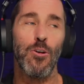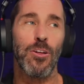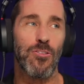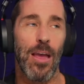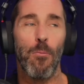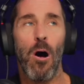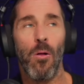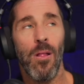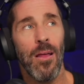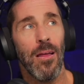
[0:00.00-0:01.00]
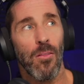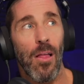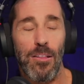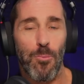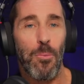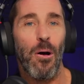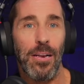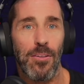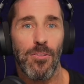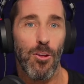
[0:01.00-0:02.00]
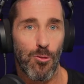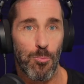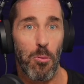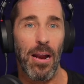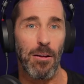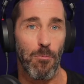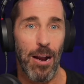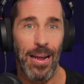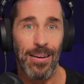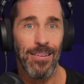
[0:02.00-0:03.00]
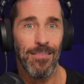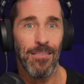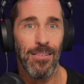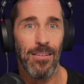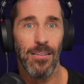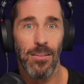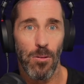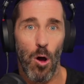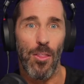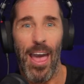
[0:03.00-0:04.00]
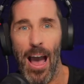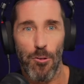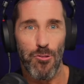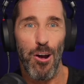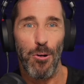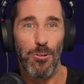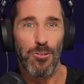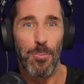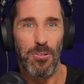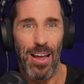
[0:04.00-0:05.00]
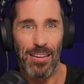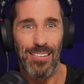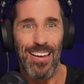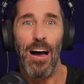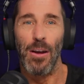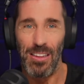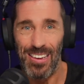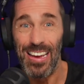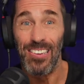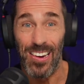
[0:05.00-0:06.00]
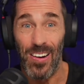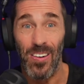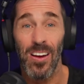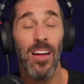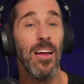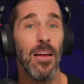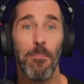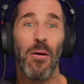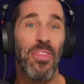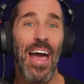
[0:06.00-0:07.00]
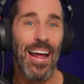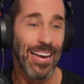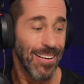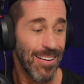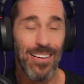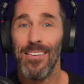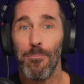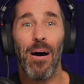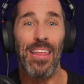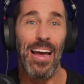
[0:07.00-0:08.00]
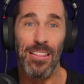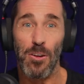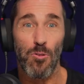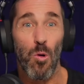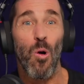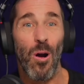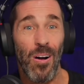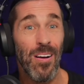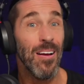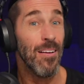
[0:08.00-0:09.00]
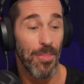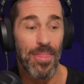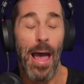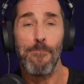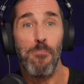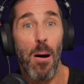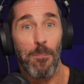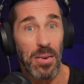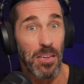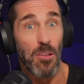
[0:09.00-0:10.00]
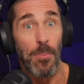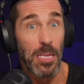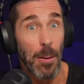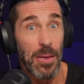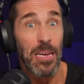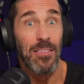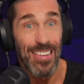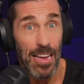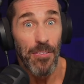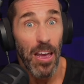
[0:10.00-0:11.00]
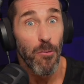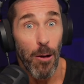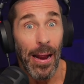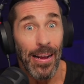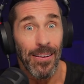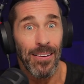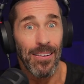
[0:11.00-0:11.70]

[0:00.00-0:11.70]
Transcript: you could say, well, let's put the spring ring on the house shows to protect the talent. It's easier. But then by the end of the tour, that bump in the WWE TV ring,